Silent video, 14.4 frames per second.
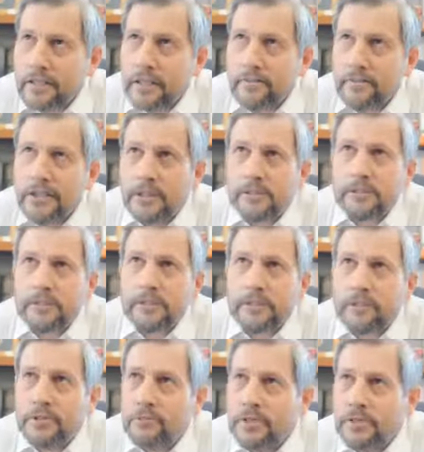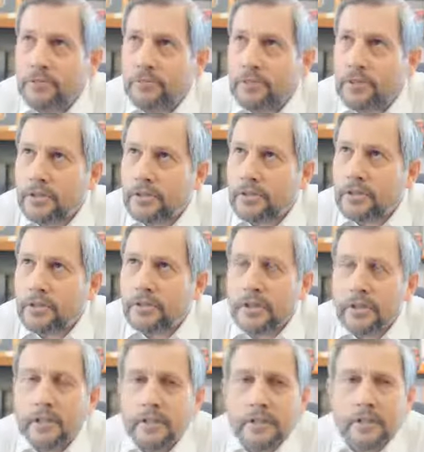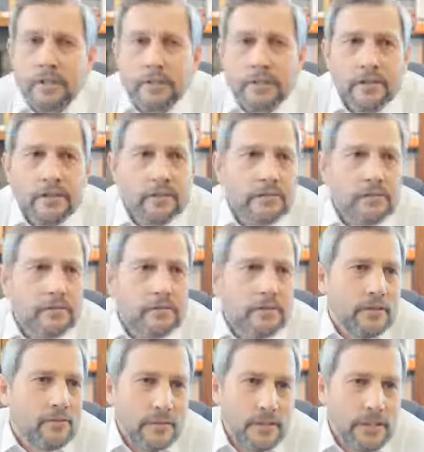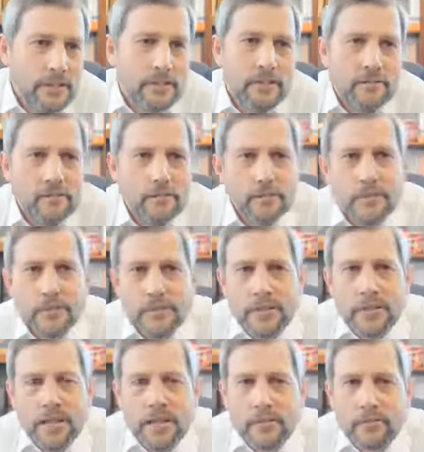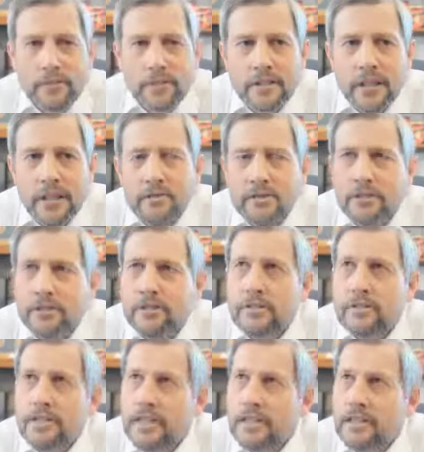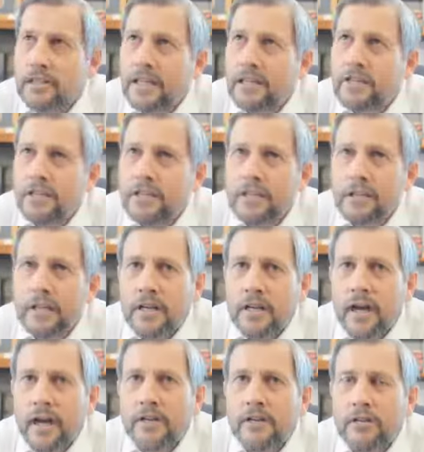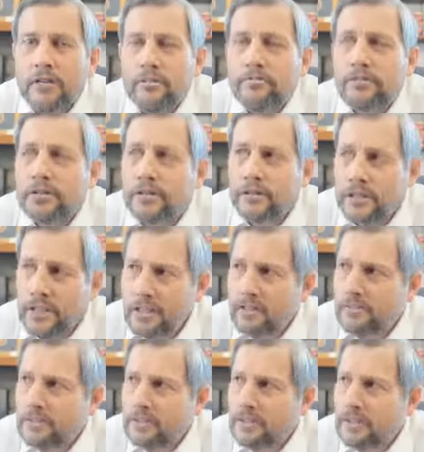at me, flipping me the bird, calling us, me, names, and I was stunned. I couldn't believe